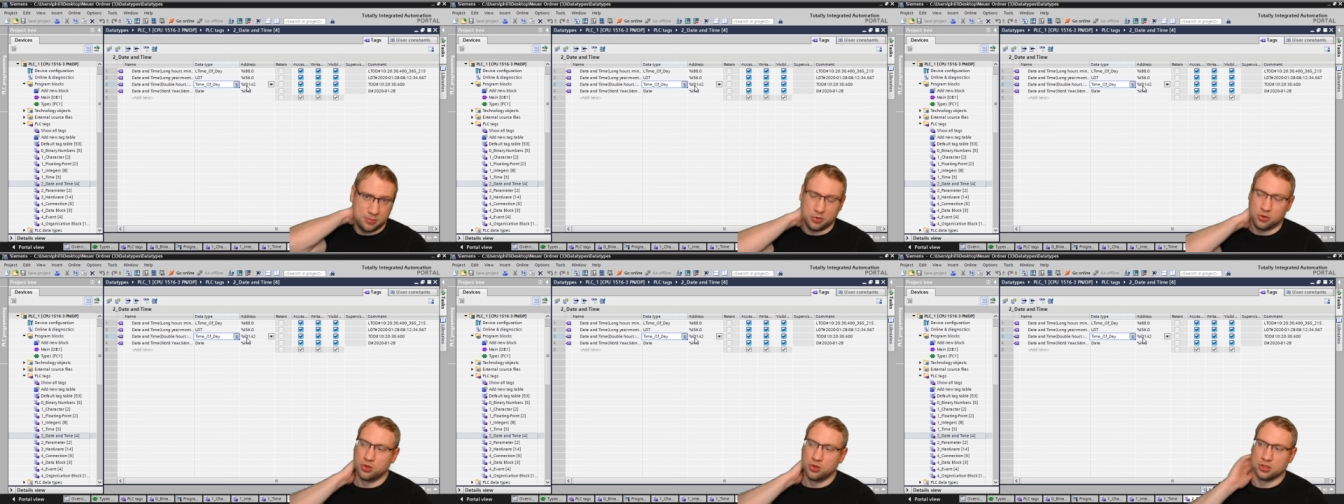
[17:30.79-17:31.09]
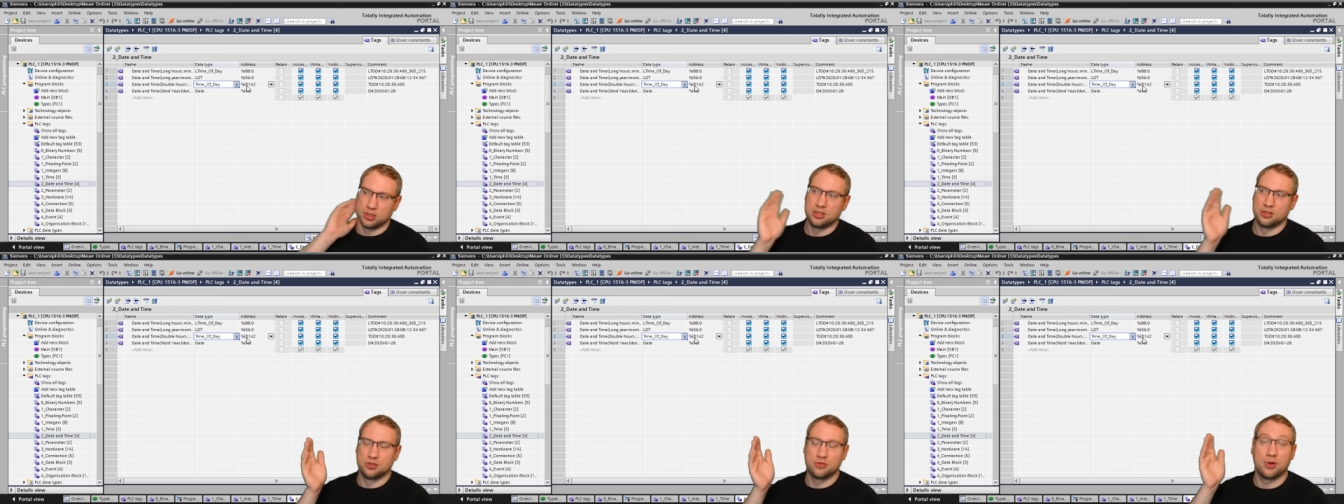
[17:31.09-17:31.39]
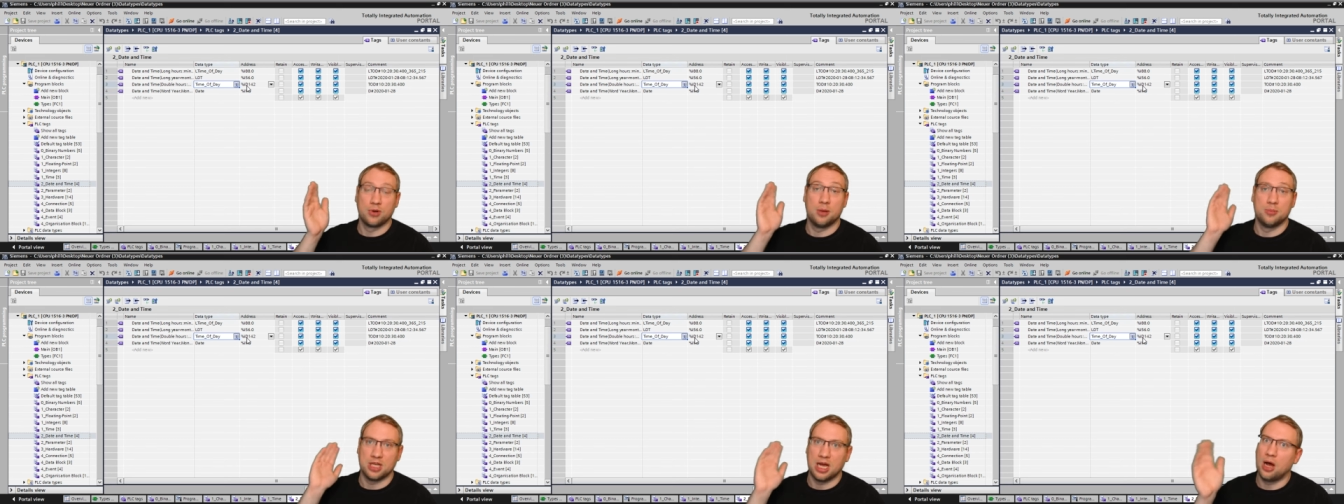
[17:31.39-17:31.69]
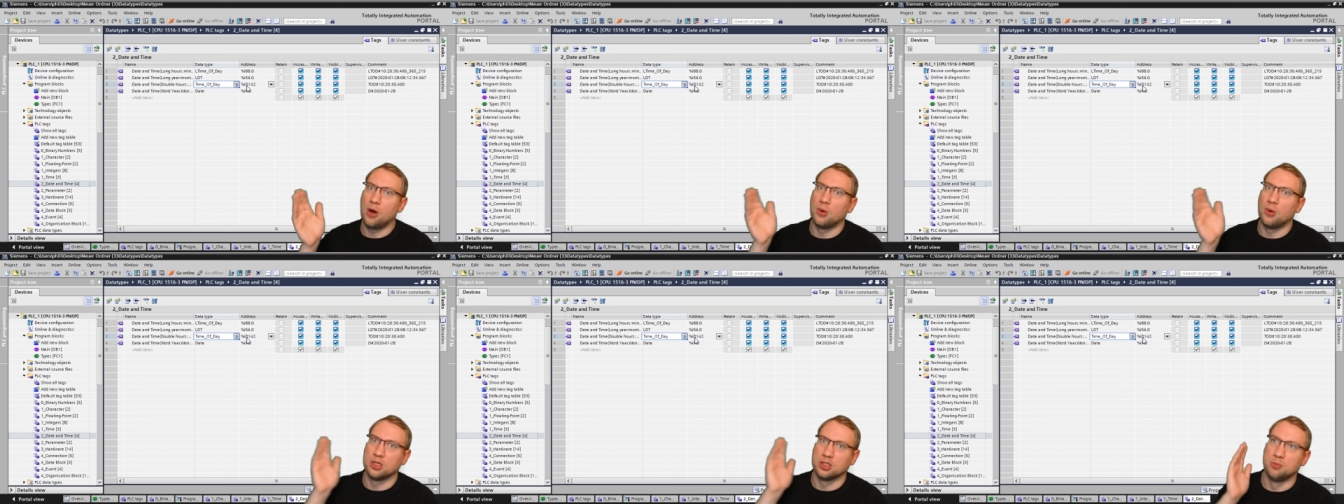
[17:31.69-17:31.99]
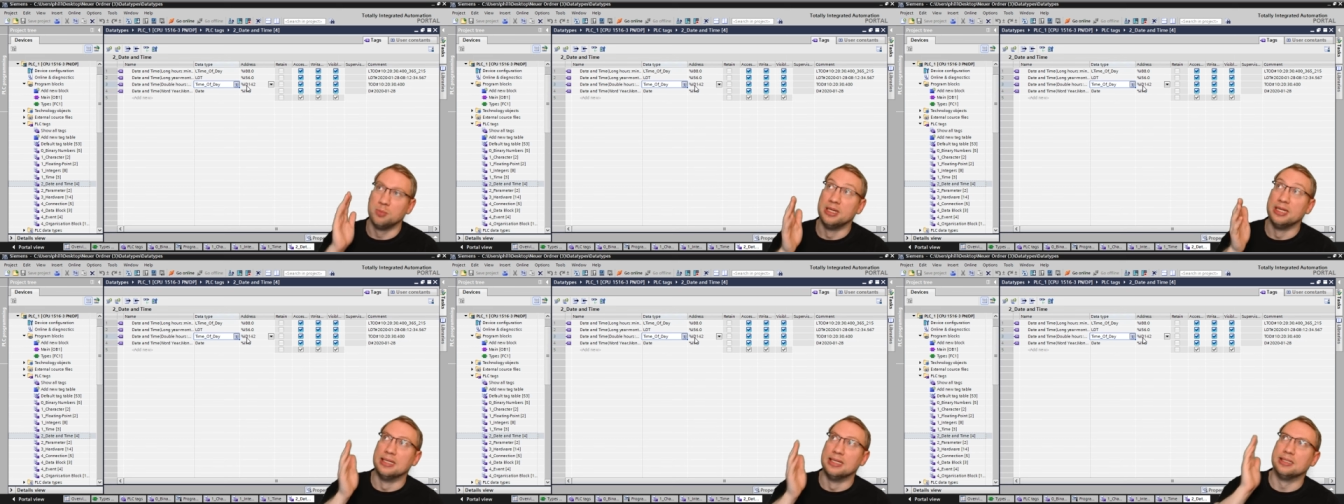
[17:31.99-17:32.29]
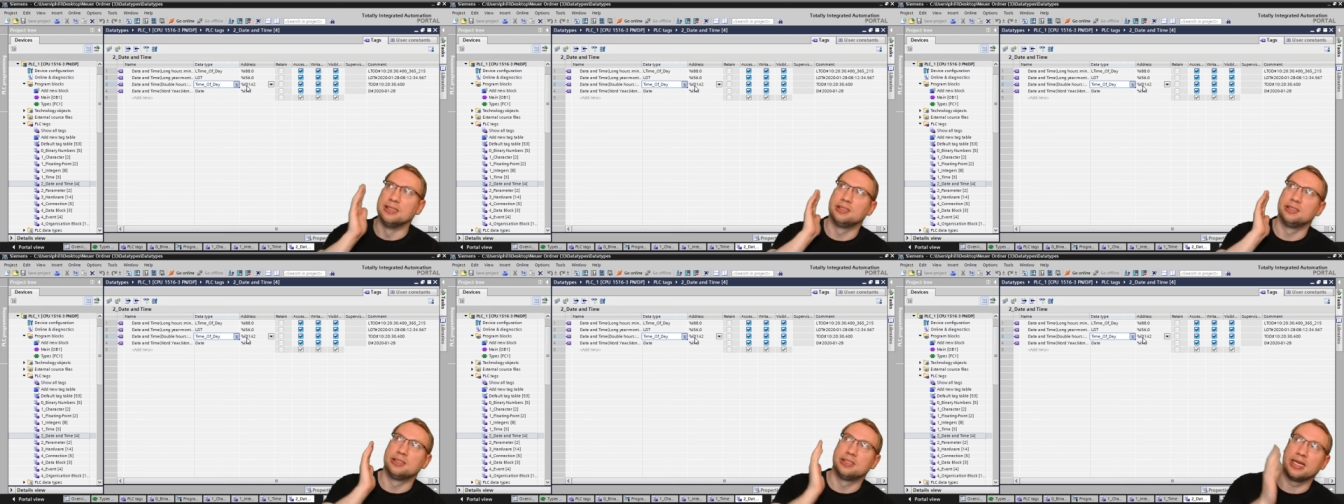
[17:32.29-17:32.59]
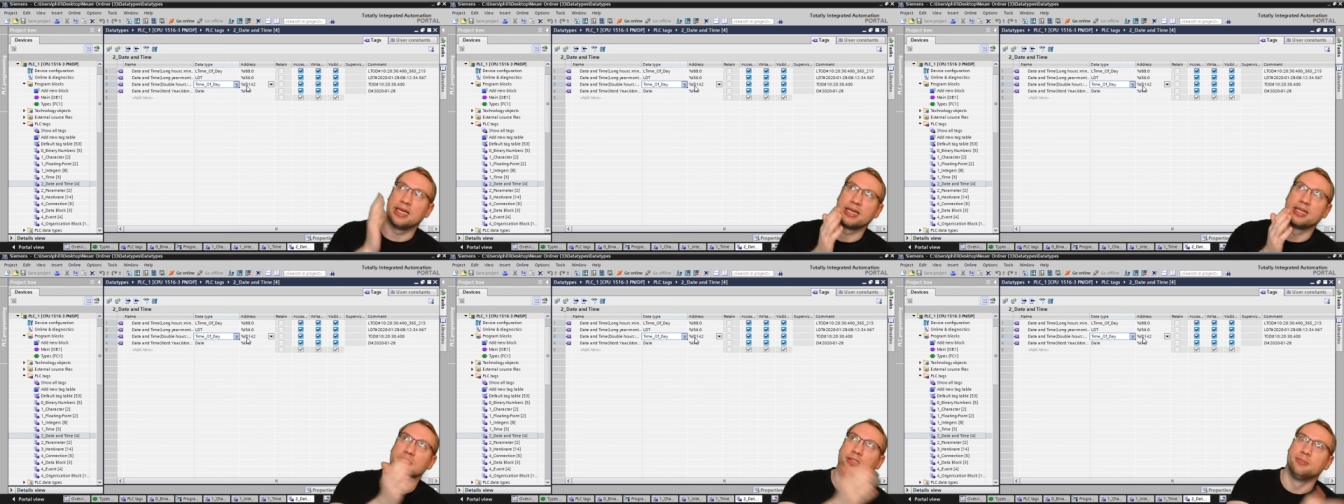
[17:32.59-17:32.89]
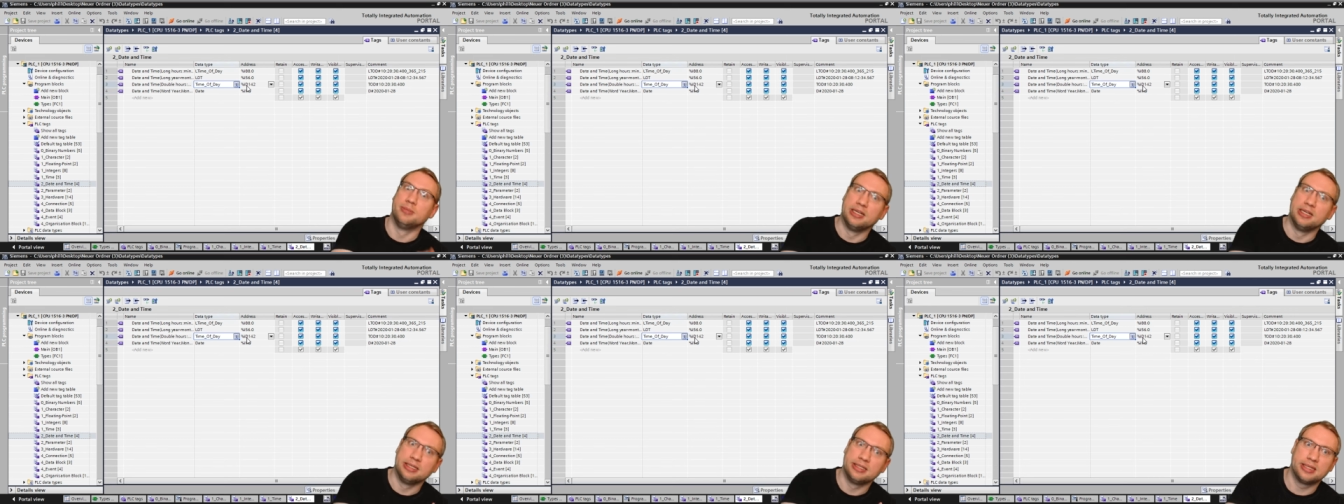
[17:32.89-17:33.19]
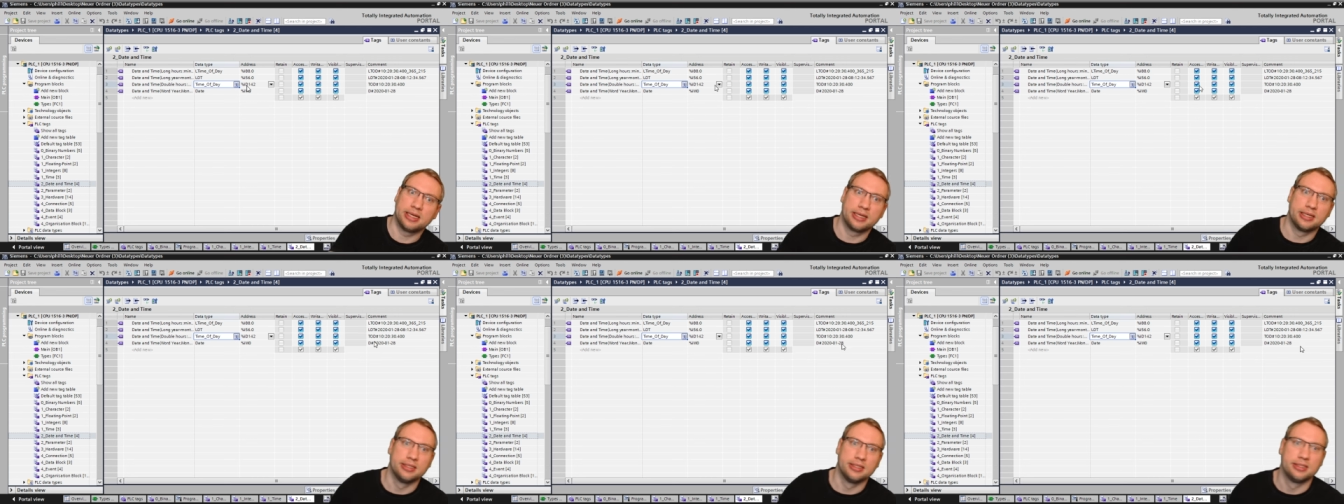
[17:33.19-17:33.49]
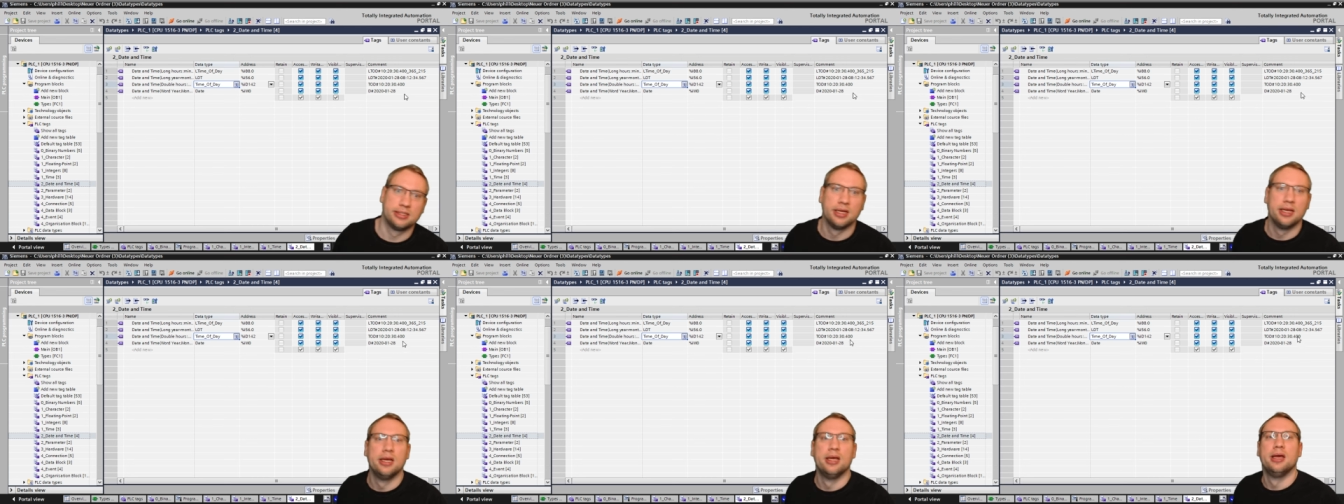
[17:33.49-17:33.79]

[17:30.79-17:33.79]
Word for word: Because it describes hours, minutes, seconds, milliseconds.